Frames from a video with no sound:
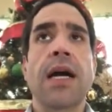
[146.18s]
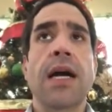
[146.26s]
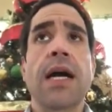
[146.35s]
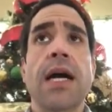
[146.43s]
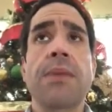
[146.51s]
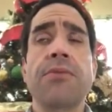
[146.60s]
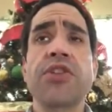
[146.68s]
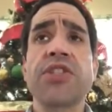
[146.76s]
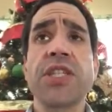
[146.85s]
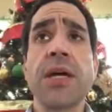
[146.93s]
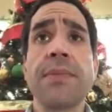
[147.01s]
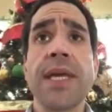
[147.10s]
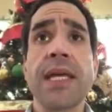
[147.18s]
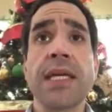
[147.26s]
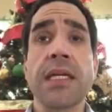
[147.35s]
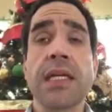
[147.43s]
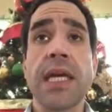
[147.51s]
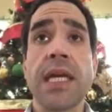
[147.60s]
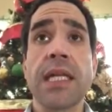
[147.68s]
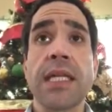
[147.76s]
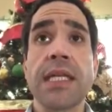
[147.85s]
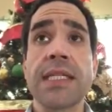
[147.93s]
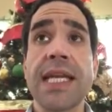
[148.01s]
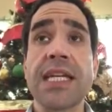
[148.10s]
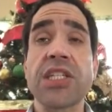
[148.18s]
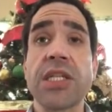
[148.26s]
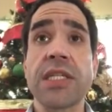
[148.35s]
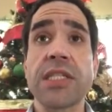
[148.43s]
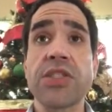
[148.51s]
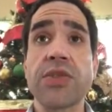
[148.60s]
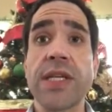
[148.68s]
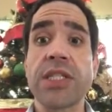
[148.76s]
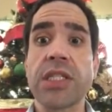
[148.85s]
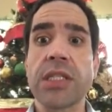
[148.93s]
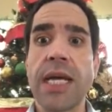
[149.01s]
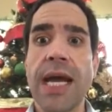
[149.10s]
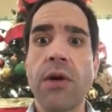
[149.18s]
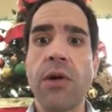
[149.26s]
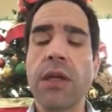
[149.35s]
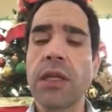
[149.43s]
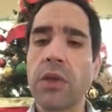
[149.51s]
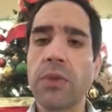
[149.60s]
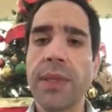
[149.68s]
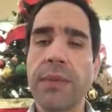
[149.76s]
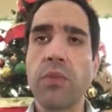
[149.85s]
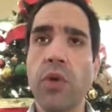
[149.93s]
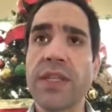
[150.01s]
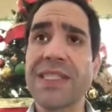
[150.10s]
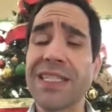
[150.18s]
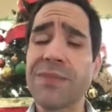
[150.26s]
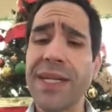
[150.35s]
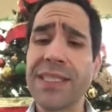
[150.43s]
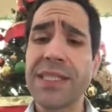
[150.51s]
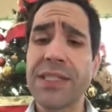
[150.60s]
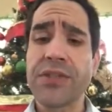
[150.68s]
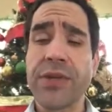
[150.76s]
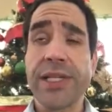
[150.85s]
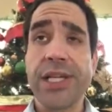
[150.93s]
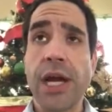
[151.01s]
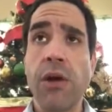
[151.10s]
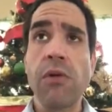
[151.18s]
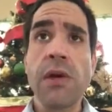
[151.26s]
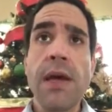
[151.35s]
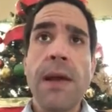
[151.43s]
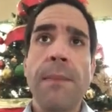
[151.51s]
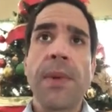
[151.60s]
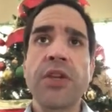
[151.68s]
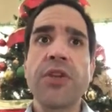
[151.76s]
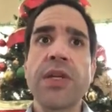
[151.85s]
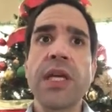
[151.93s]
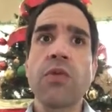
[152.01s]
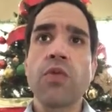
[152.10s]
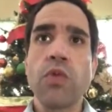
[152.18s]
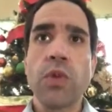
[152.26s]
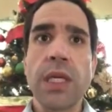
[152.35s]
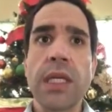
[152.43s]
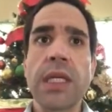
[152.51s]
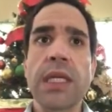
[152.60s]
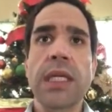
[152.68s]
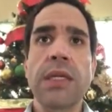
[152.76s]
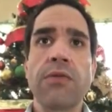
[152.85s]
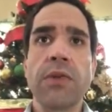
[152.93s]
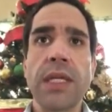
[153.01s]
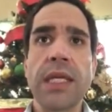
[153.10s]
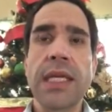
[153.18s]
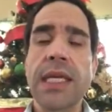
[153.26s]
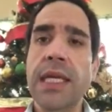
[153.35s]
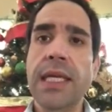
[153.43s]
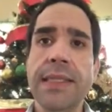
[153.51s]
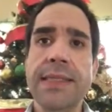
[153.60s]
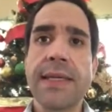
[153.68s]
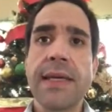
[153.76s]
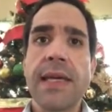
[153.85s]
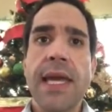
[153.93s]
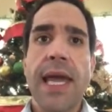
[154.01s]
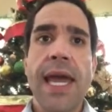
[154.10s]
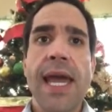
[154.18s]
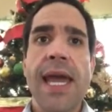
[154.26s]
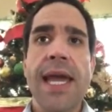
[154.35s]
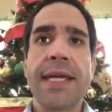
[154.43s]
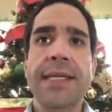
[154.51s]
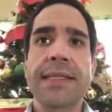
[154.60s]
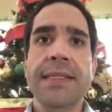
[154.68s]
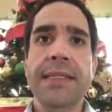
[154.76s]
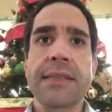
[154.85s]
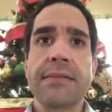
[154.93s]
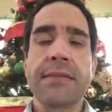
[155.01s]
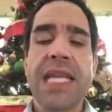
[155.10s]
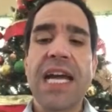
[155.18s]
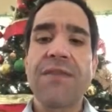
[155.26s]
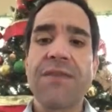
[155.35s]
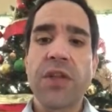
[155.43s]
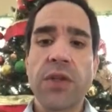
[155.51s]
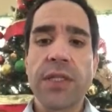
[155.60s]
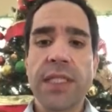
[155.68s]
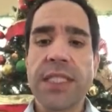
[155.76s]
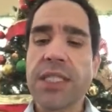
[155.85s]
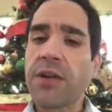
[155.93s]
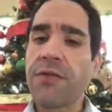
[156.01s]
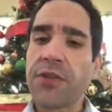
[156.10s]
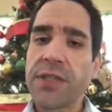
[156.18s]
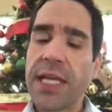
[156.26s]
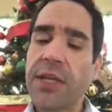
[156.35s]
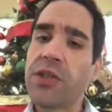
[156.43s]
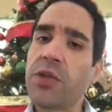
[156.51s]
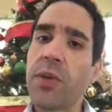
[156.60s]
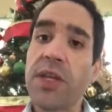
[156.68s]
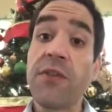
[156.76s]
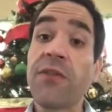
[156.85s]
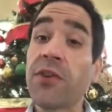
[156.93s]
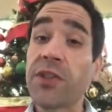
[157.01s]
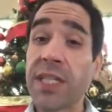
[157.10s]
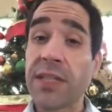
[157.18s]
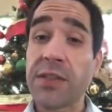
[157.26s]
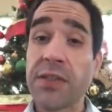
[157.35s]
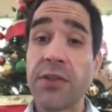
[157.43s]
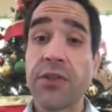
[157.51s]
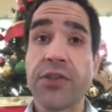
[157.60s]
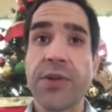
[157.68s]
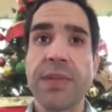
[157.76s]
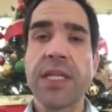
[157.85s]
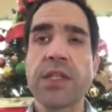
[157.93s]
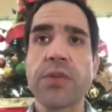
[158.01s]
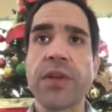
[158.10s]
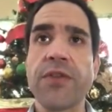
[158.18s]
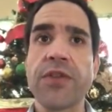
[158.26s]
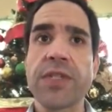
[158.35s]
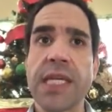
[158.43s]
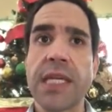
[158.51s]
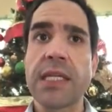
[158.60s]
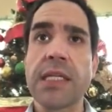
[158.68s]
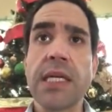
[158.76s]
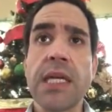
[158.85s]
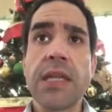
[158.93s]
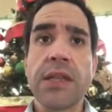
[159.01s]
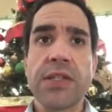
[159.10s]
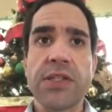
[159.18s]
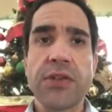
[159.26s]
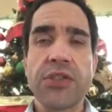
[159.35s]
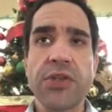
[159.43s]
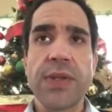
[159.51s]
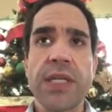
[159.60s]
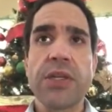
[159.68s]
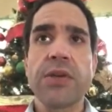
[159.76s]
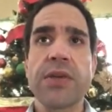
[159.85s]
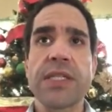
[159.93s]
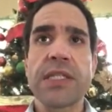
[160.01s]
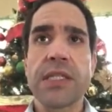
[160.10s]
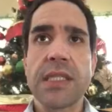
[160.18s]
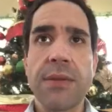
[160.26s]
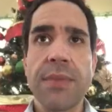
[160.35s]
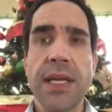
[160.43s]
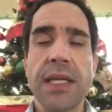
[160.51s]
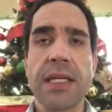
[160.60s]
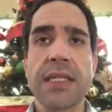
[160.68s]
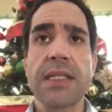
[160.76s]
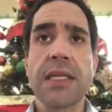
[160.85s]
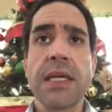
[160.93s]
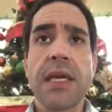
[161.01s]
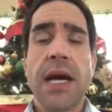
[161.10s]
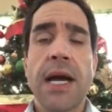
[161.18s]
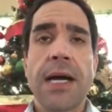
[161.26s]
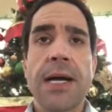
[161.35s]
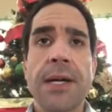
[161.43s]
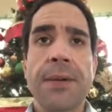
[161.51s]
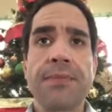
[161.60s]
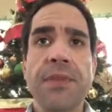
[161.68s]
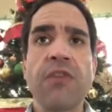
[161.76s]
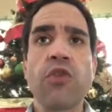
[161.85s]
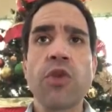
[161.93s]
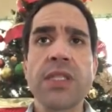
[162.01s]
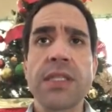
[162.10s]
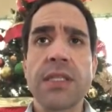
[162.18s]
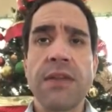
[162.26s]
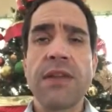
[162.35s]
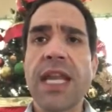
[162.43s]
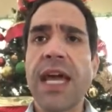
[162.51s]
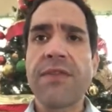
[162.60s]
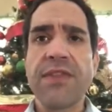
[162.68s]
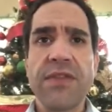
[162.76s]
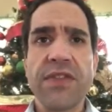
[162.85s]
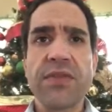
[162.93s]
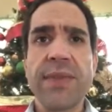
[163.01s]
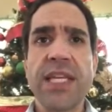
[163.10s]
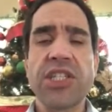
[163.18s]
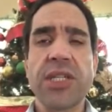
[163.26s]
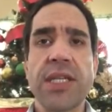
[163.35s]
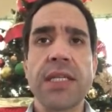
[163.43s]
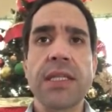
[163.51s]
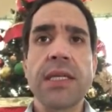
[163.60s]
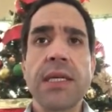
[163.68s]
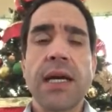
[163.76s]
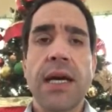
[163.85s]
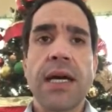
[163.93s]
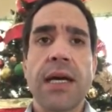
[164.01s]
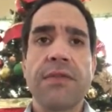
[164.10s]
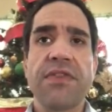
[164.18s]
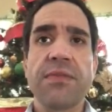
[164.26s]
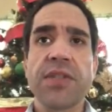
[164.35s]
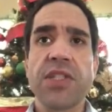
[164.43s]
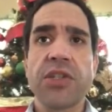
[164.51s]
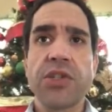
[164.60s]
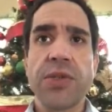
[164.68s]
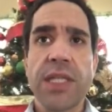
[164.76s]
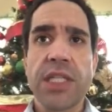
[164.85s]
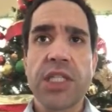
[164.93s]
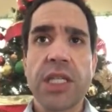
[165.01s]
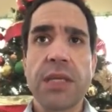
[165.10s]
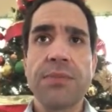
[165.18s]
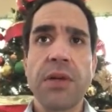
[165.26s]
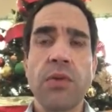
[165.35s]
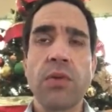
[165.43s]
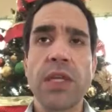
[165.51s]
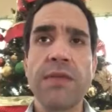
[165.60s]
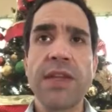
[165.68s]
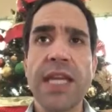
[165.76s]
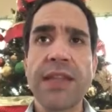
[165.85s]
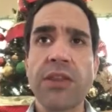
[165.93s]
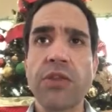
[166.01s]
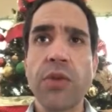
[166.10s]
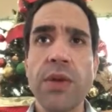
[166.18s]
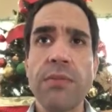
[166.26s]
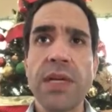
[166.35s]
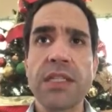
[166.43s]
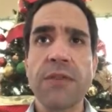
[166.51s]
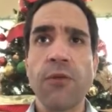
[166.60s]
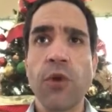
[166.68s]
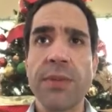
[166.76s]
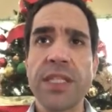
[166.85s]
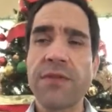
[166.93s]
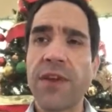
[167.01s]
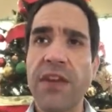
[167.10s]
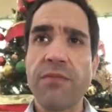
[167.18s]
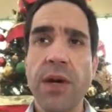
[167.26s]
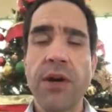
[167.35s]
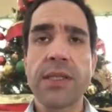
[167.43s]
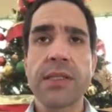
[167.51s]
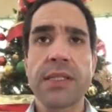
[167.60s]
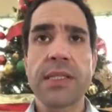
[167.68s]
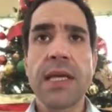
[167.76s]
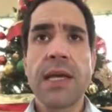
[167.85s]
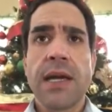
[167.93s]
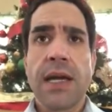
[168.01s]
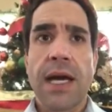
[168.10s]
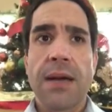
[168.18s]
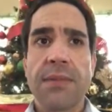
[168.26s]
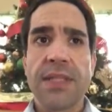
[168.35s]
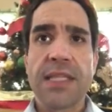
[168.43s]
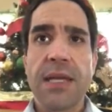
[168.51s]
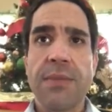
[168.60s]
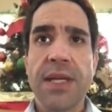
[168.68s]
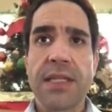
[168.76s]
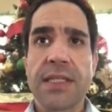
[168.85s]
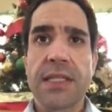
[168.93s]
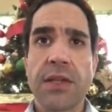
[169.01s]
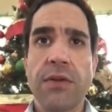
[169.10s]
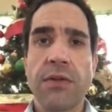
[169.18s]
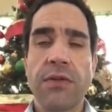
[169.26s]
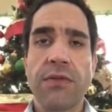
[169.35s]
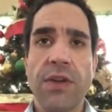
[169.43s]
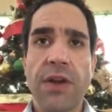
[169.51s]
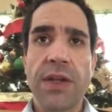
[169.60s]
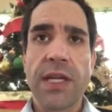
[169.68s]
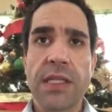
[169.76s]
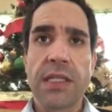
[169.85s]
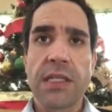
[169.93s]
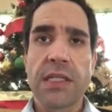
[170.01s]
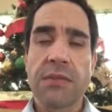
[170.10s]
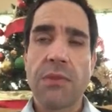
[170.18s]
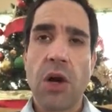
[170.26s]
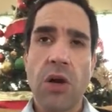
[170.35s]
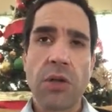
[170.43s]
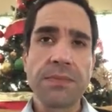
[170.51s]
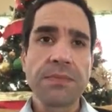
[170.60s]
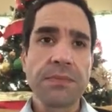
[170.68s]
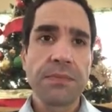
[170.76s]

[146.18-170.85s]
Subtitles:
Your stomach can stretch out a little bit more. It's expected to stretch out, but you can really, really eat and not feel the discomforts that you do when you first get the surgery. Because when you first get the surgery, the stomach is, of course, a lot of inflammation from the surgery initially, but even at the 3 months, 4 months, 5 months, the stomach is still very small.